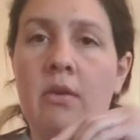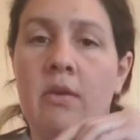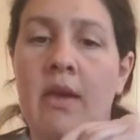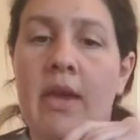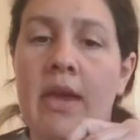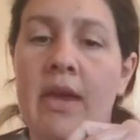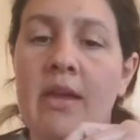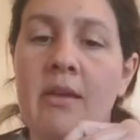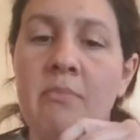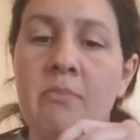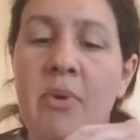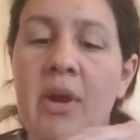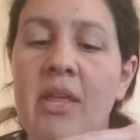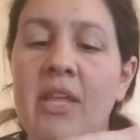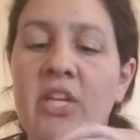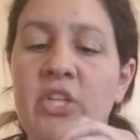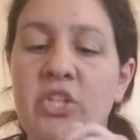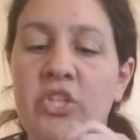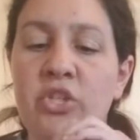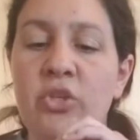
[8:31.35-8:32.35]
Okay,
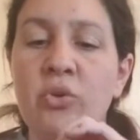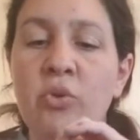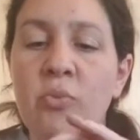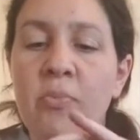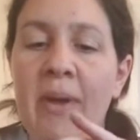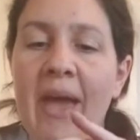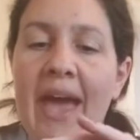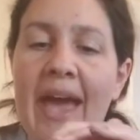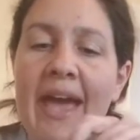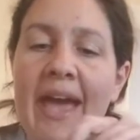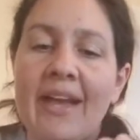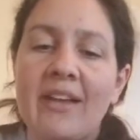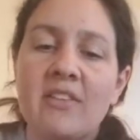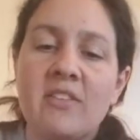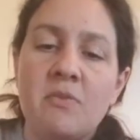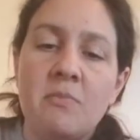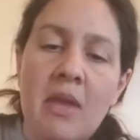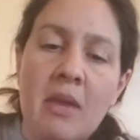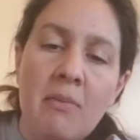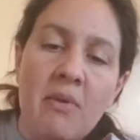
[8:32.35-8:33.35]
probably 2
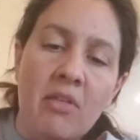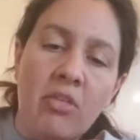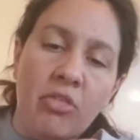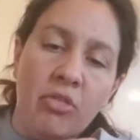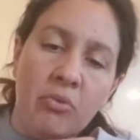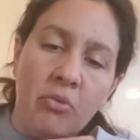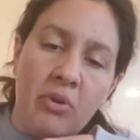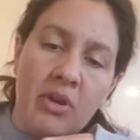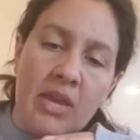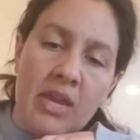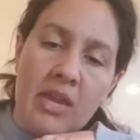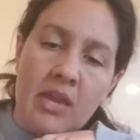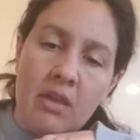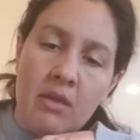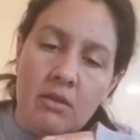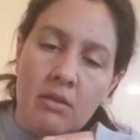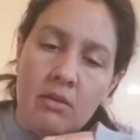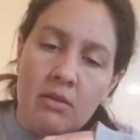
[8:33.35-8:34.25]
packs, maybe 3.